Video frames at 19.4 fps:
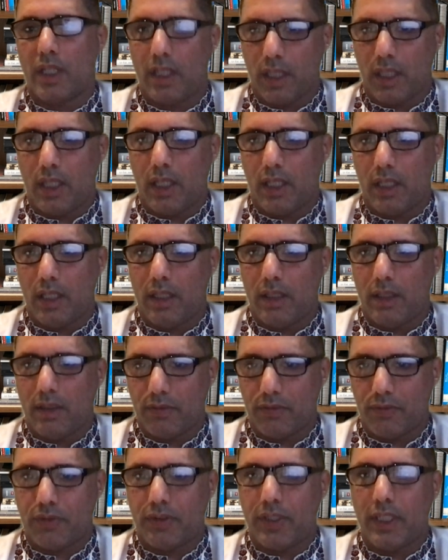a
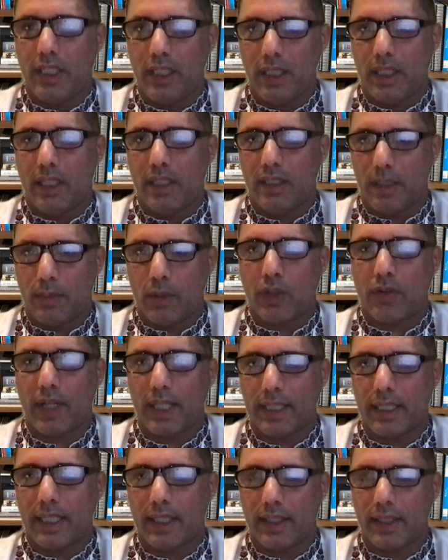free,
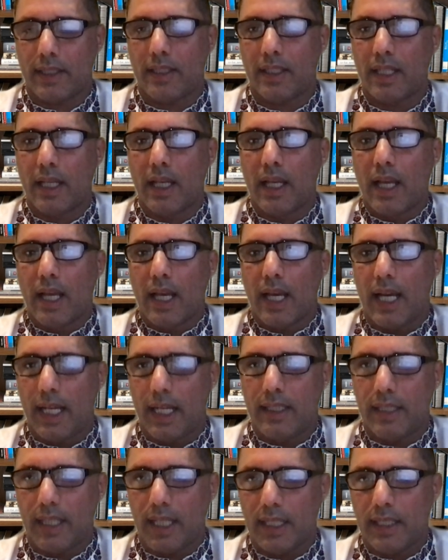democratic, and
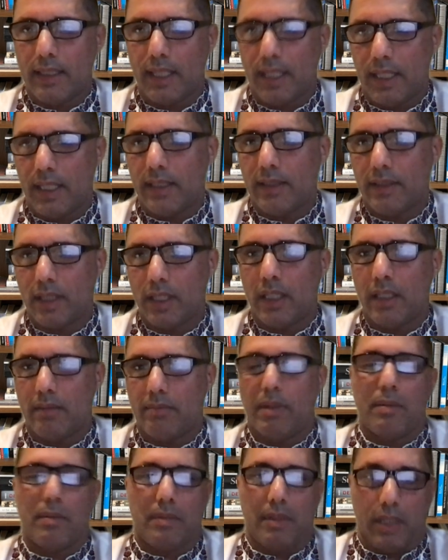and and and uh, a